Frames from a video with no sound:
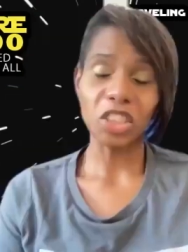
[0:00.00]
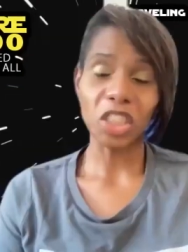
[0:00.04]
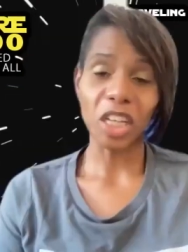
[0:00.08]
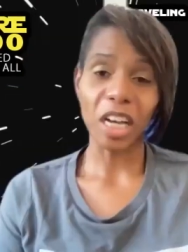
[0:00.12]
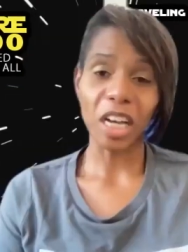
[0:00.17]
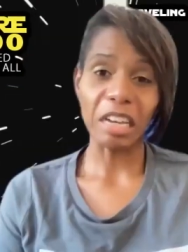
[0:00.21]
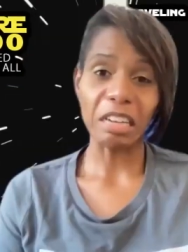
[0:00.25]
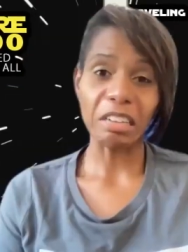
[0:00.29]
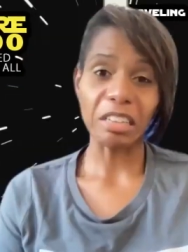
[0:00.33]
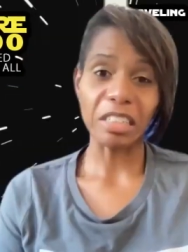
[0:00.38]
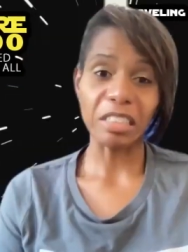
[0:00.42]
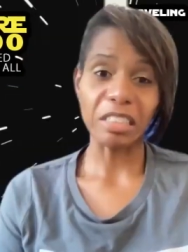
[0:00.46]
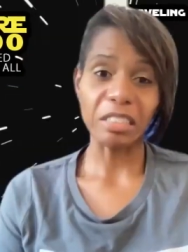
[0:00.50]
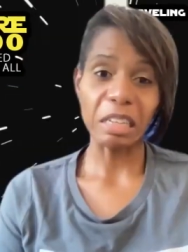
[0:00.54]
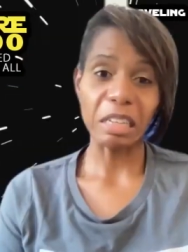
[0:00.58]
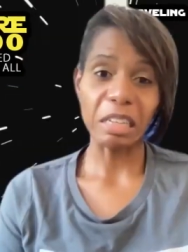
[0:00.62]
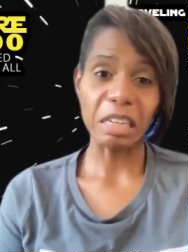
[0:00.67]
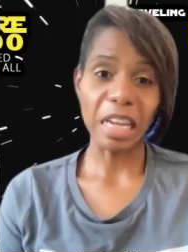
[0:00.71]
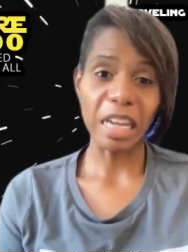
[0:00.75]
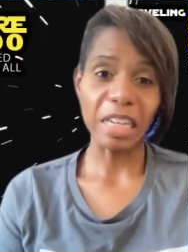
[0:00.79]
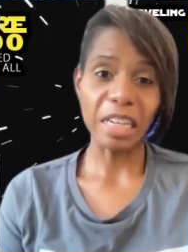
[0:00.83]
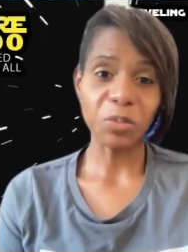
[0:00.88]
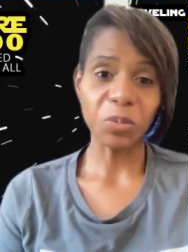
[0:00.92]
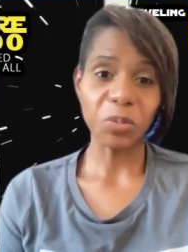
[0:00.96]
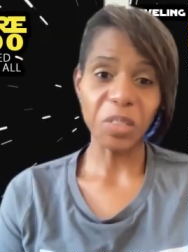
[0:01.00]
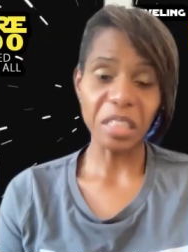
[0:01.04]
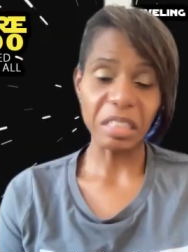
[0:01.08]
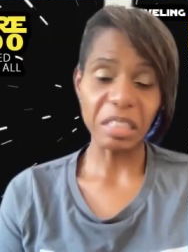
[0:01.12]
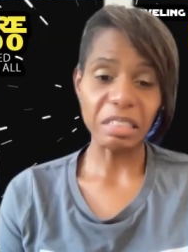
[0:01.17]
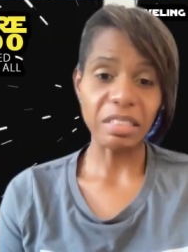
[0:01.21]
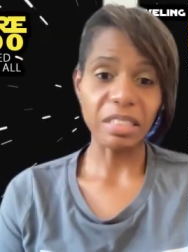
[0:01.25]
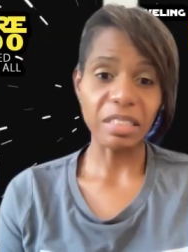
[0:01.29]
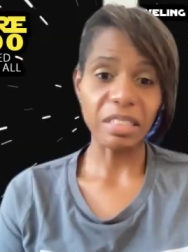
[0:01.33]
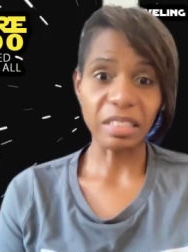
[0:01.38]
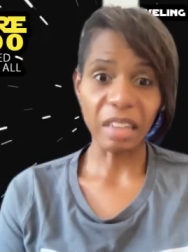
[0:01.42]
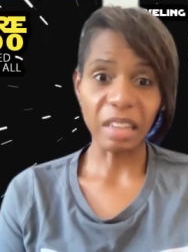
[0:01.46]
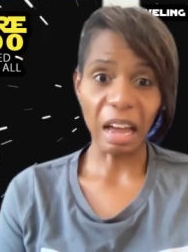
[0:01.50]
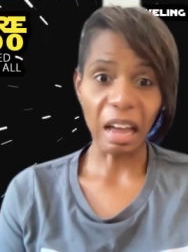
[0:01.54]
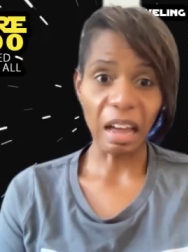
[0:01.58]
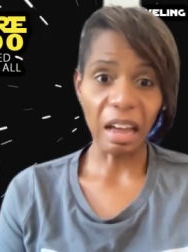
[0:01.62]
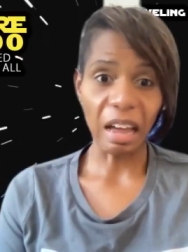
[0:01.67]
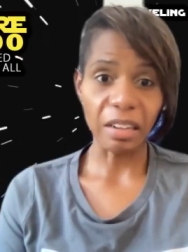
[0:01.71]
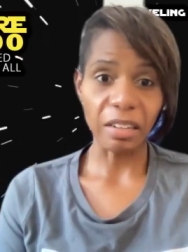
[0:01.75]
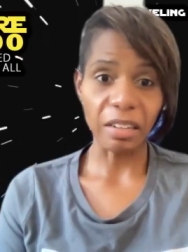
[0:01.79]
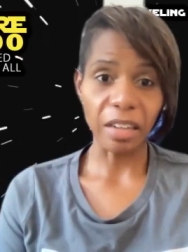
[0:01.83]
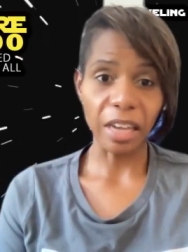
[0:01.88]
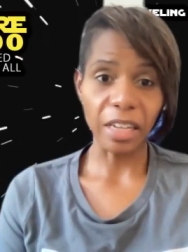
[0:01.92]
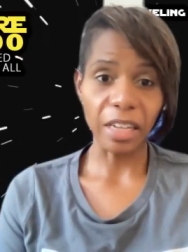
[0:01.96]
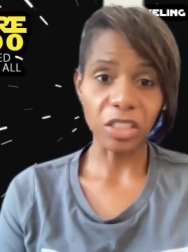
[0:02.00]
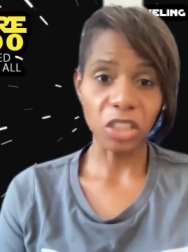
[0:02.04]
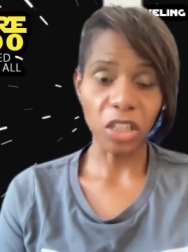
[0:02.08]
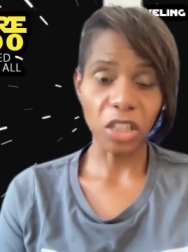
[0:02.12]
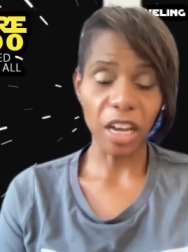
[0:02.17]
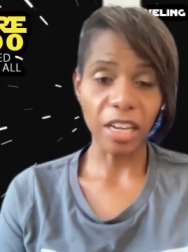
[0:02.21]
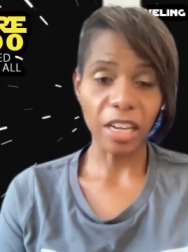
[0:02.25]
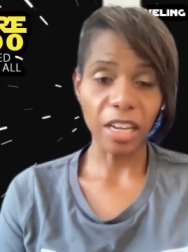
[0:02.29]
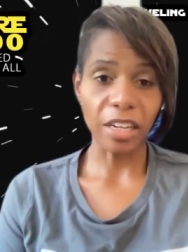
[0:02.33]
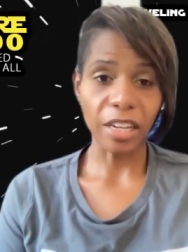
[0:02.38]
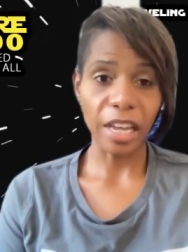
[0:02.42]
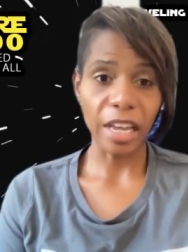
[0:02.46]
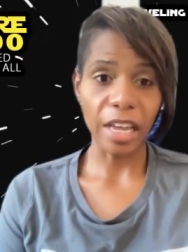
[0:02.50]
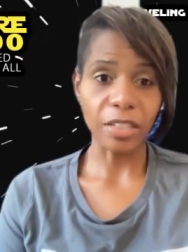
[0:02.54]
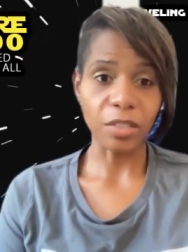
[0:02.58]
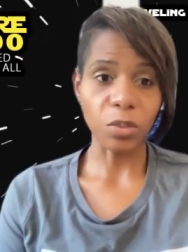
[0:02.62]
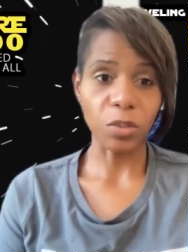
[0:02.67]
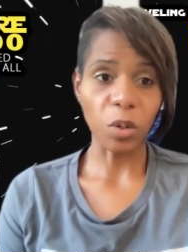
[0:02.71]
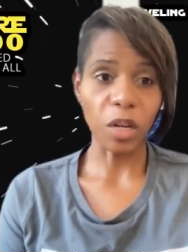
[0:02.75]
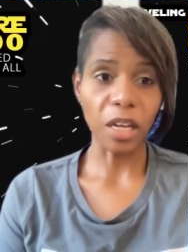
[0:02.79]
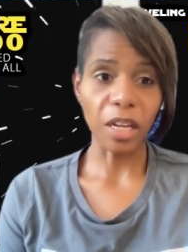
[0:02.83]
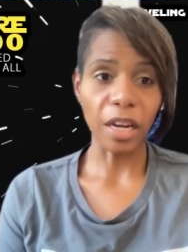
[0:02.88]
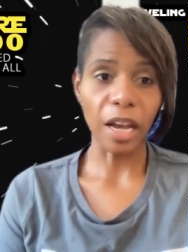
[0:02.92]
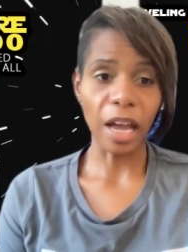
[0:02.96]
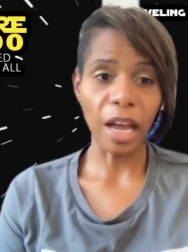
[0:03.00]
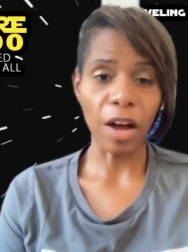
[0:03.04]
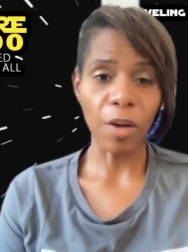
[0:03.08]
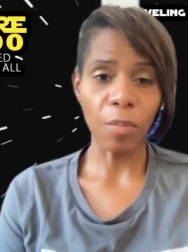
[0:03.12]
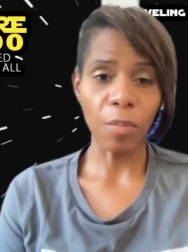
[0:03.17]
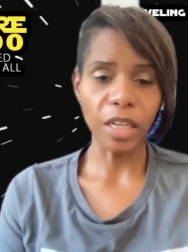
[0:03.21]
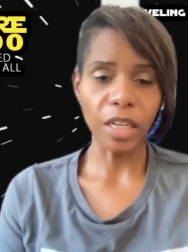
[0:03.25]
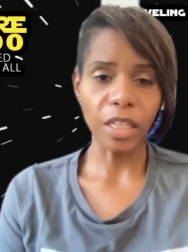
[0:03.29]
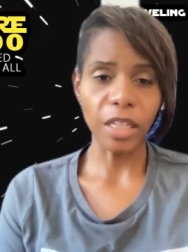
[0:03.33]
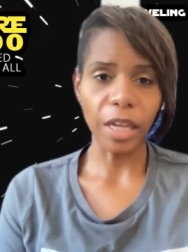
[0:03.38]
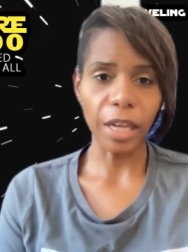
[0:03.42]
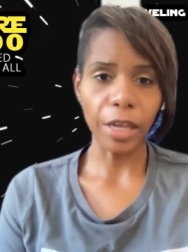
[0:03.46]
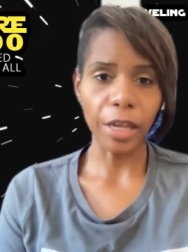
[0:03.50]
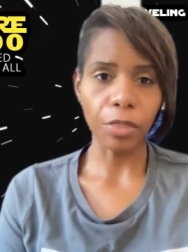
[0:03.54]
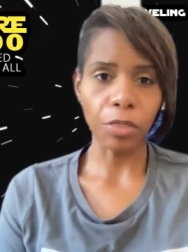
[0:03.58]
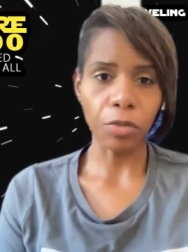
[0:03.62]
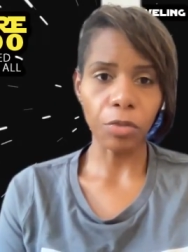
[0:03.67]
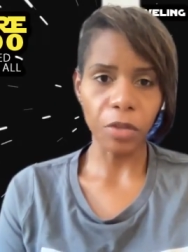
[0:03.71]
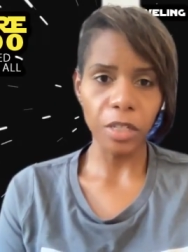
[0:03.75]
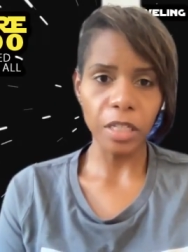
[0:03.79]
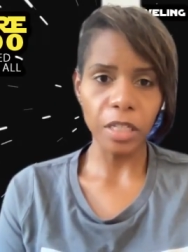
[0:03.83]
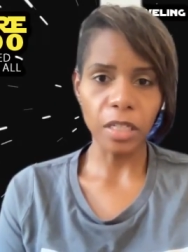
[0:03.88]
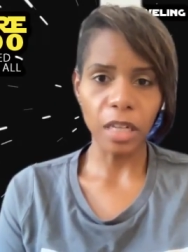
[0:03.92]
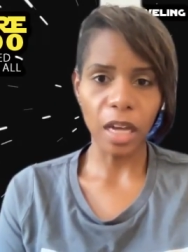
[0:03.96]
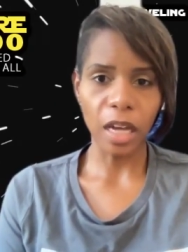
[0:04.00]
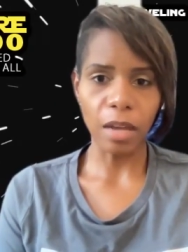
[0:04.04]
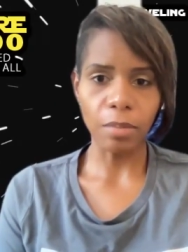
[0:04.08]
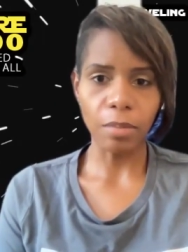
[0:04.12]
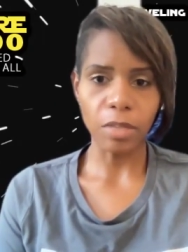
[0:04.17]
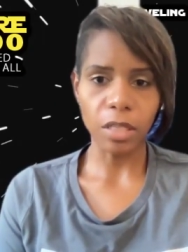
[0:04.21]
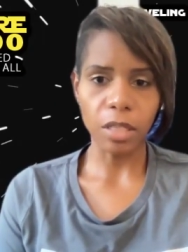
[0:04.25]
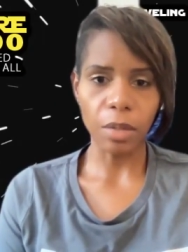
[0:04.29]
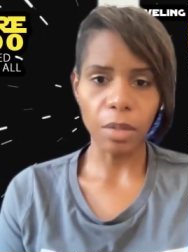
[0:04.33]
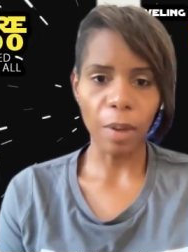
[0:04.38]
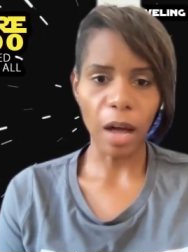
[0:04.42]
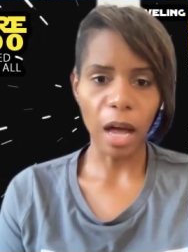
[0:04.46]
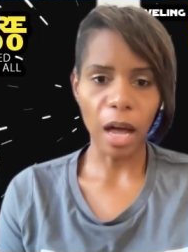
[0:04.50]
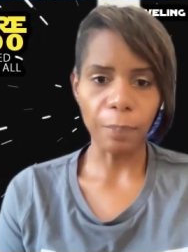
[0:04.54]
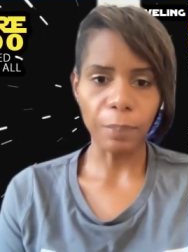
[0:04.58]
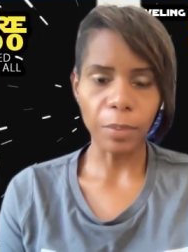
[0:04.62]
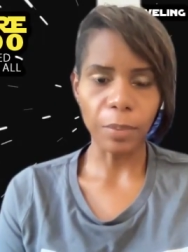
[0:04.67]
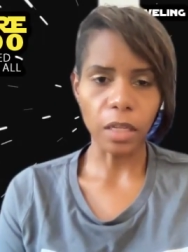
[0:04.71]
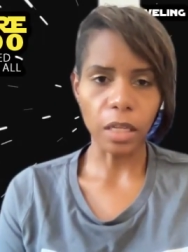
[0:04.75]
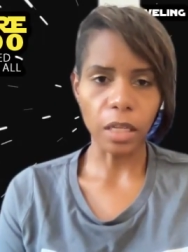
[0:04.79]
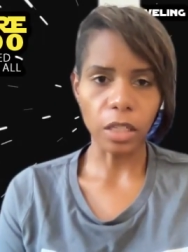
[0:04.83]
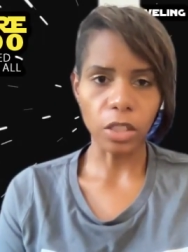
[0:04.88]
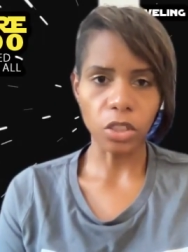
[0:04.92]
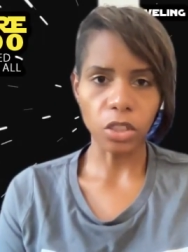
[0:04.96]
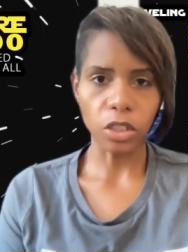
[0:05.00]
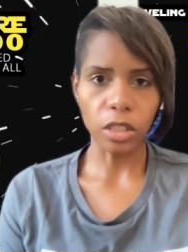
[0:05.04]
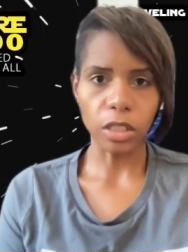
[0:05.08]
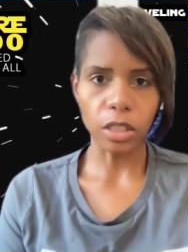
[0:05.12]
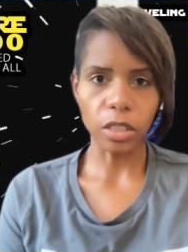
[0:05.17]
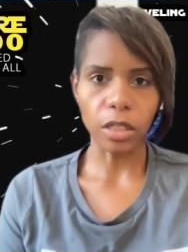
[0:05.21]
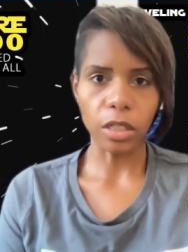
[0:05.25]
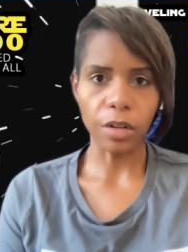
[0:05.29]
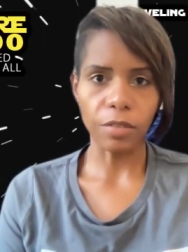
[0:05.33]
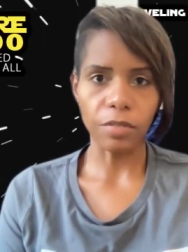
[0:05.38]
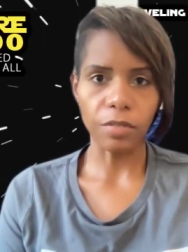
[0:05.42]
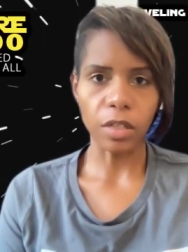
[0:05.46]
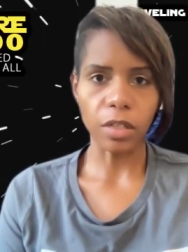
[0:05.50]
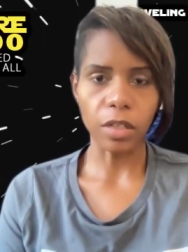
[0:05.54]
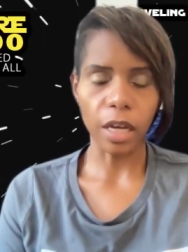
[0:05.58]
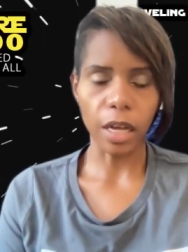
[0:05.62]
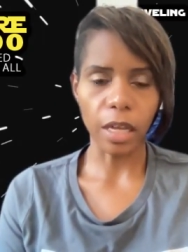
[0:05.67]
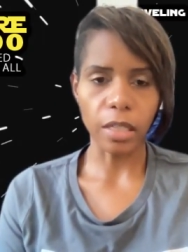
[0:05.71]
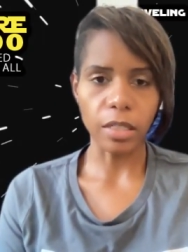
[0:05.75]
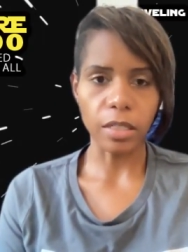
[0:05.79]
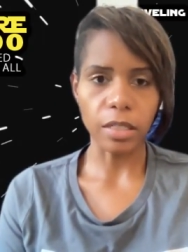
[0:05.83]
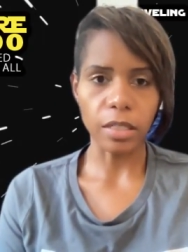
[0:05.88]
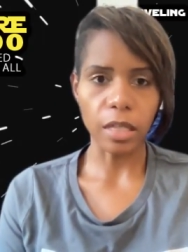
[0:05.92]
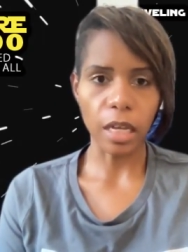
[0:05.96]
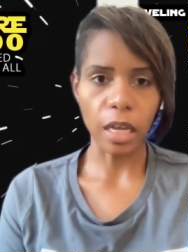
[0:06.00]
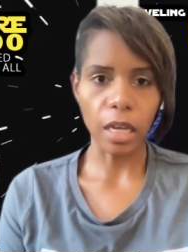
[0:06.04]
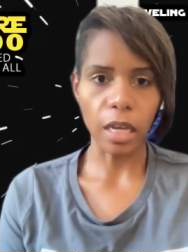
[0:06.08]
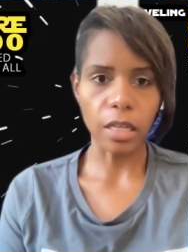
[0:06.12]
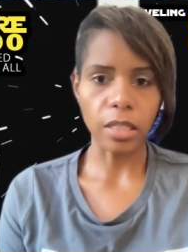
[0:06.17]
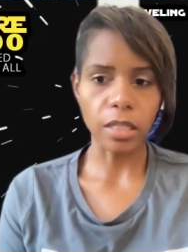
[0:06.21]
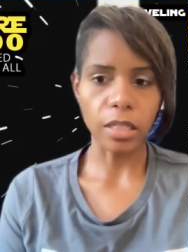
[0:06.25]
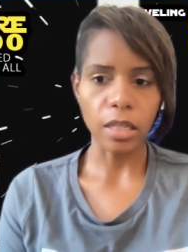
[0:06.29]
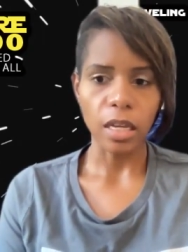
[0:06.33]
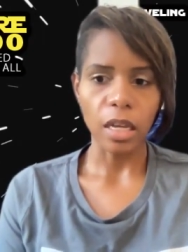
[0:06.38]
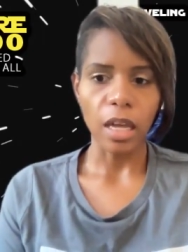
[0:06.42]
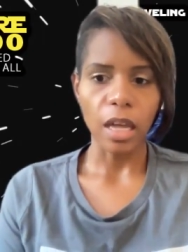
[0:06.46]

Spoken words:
China, and that's really sad. Like China has how many, like 3 times the population of the United States.